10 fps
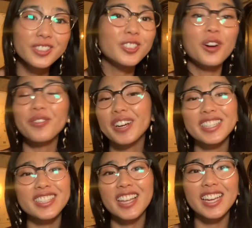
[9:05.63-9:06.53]
Don't forget
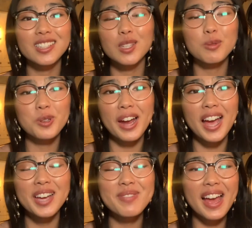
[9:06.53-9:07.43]
to like and
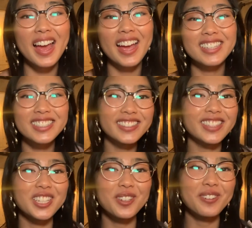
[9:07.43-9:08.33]
subscribe, and
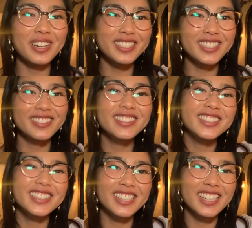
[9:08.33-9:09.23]
thanks for watching.
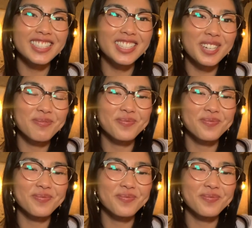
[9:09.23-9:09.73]
See you next time.